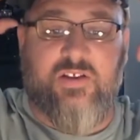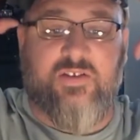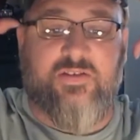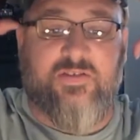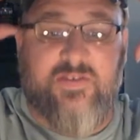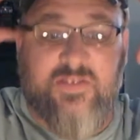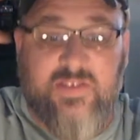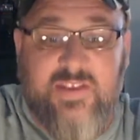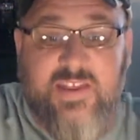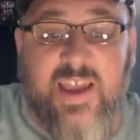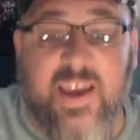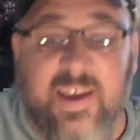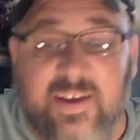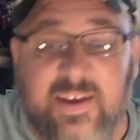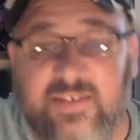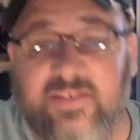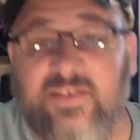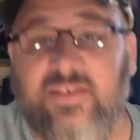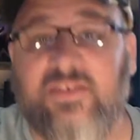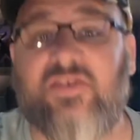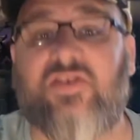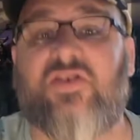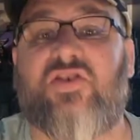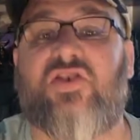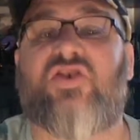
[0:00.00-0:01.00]
This
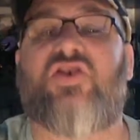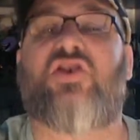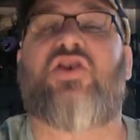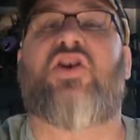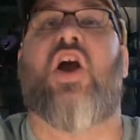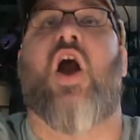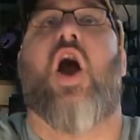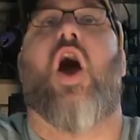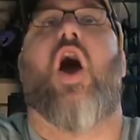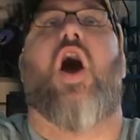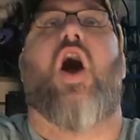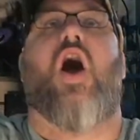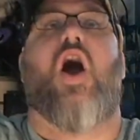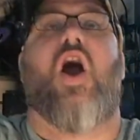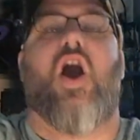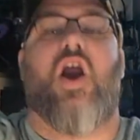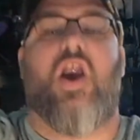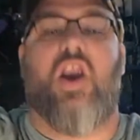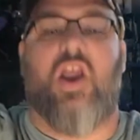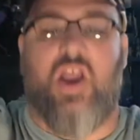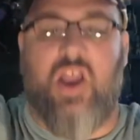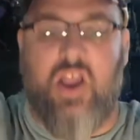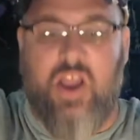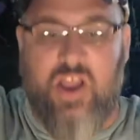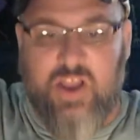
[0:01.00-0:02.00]

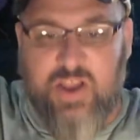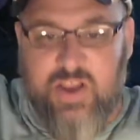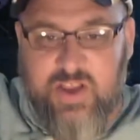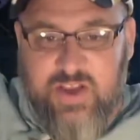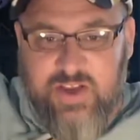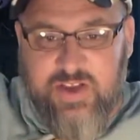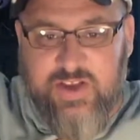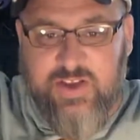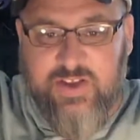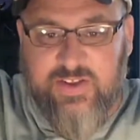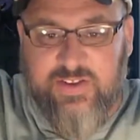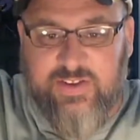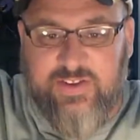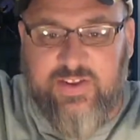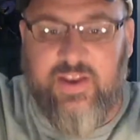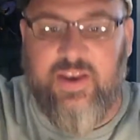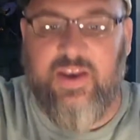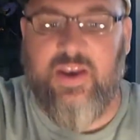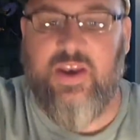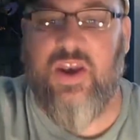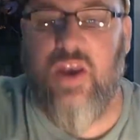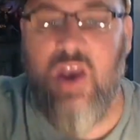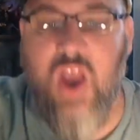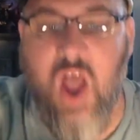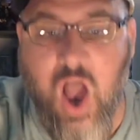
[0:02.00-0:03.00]
card is
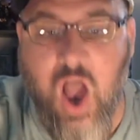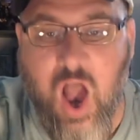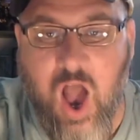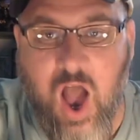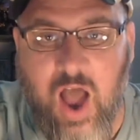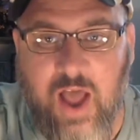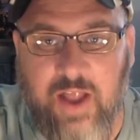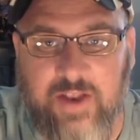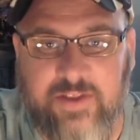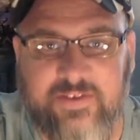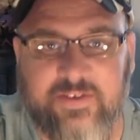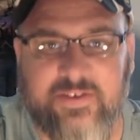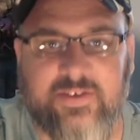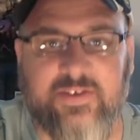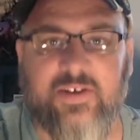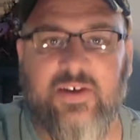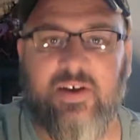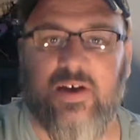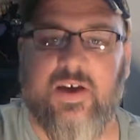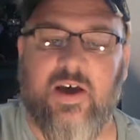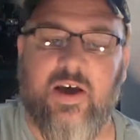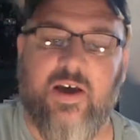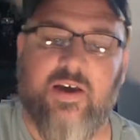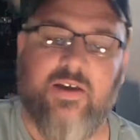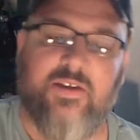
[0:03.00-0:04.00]
nuts.
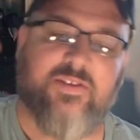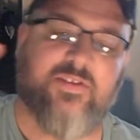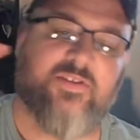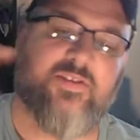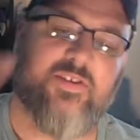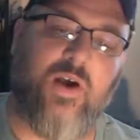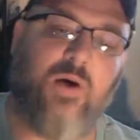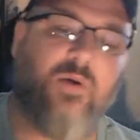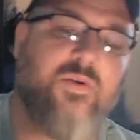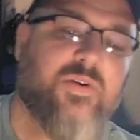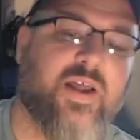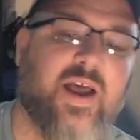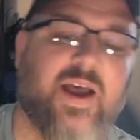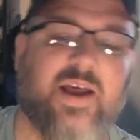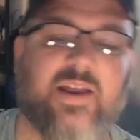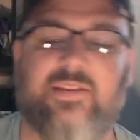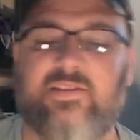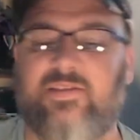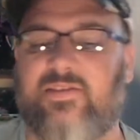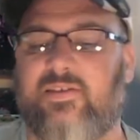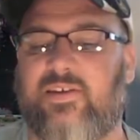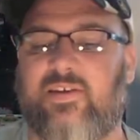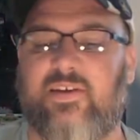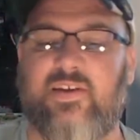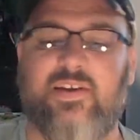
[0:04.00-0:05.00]
So
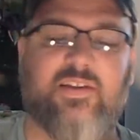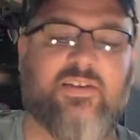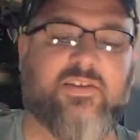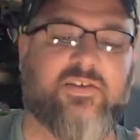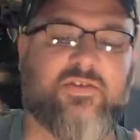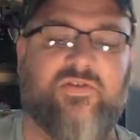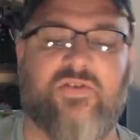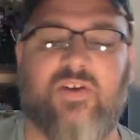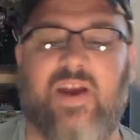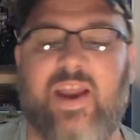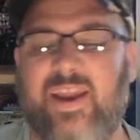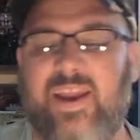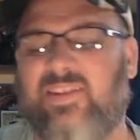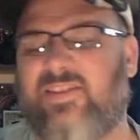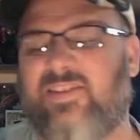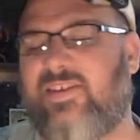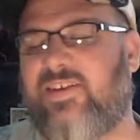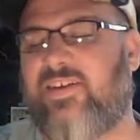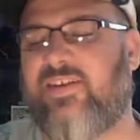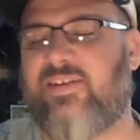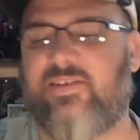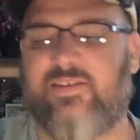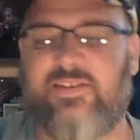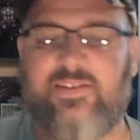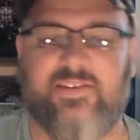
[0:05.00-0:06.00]
nuts, it's crazy,
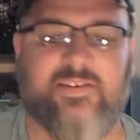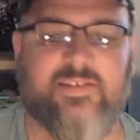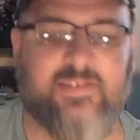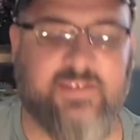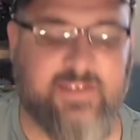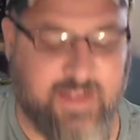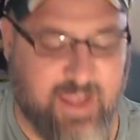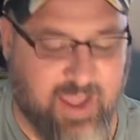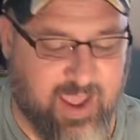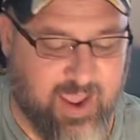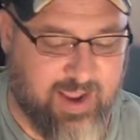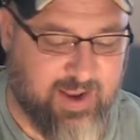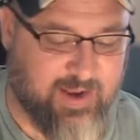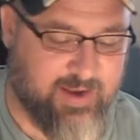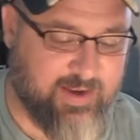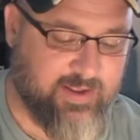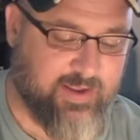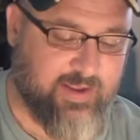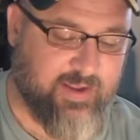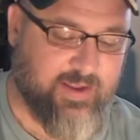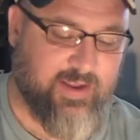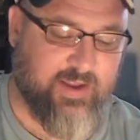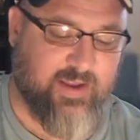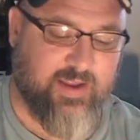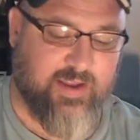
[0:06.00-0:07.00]
it's insane.
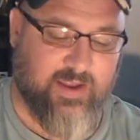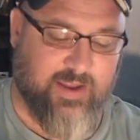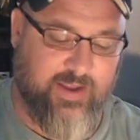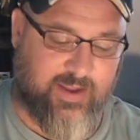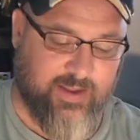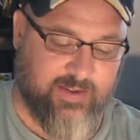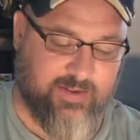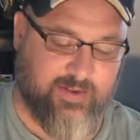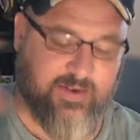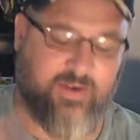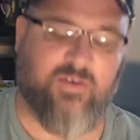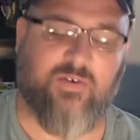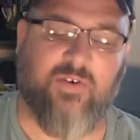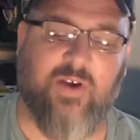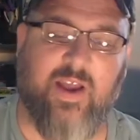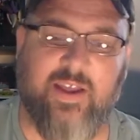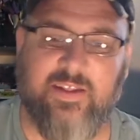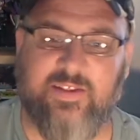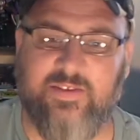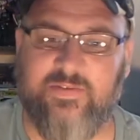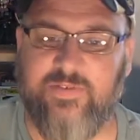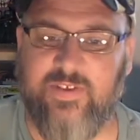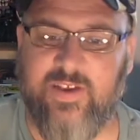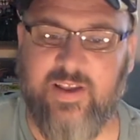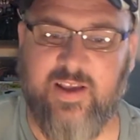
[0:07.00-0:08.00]
He's
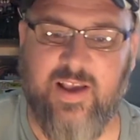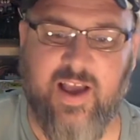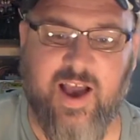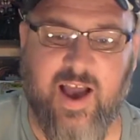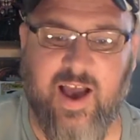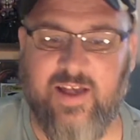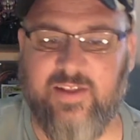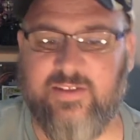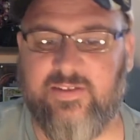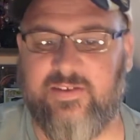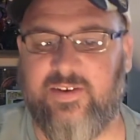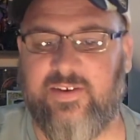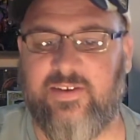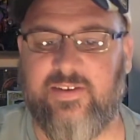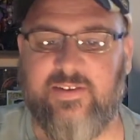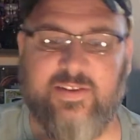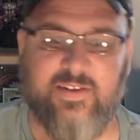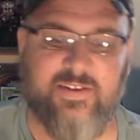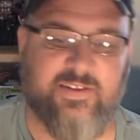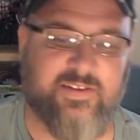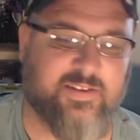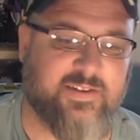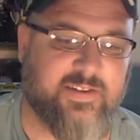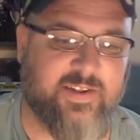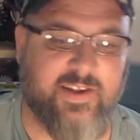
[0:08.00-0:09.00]
aggressively costed. He's a
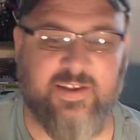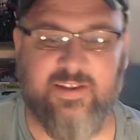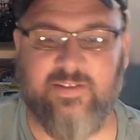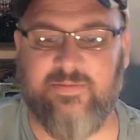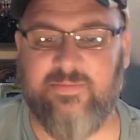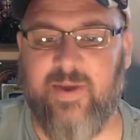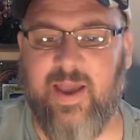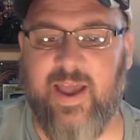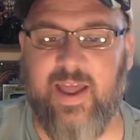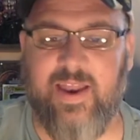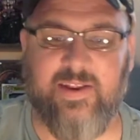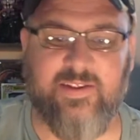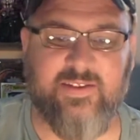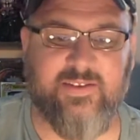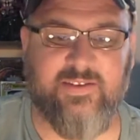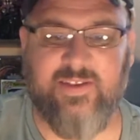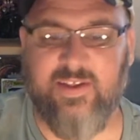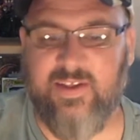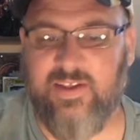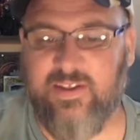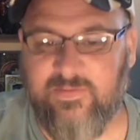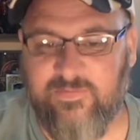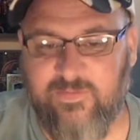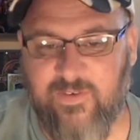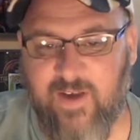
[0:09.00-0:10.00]
6 mana
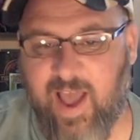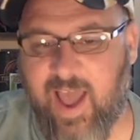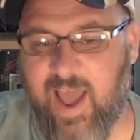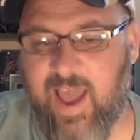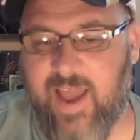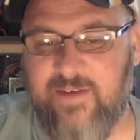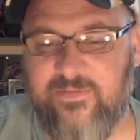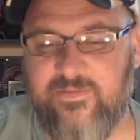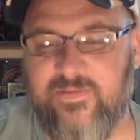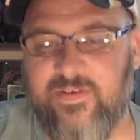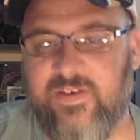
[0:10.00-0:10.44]
6/5.